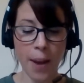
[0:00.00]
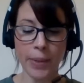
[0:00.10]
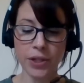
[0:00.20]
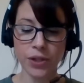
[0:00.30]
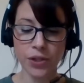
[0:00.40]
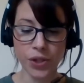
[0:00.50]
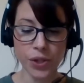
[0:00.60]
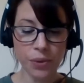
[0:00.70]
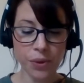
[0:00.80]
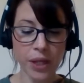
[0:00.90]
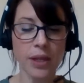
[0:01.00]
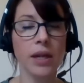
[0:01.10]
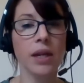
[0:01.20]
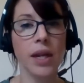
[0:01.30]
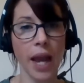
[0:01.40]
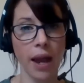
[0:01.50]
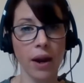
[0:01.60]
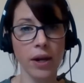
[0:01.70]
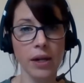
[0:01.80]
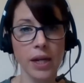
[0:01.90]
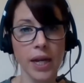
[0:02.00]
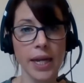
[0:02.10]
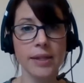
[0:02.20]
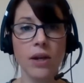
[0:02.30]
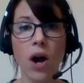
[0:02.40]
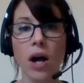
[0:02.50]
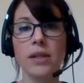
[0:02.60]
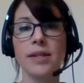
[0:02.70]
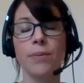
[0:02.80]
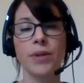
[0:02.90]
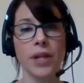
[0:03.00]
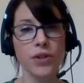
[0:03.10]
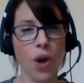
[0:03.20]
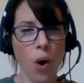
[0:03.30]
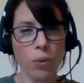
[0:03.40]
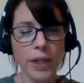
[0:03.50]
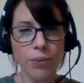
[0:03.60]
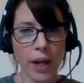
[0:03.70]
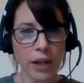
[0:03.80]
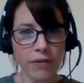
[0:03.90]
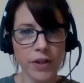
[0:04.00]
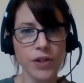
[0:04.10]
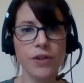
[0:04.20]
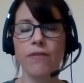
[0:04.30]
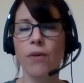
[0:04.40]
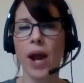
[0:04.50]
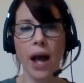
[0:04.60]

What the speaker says: but do you think that care is a concept that is only relevant for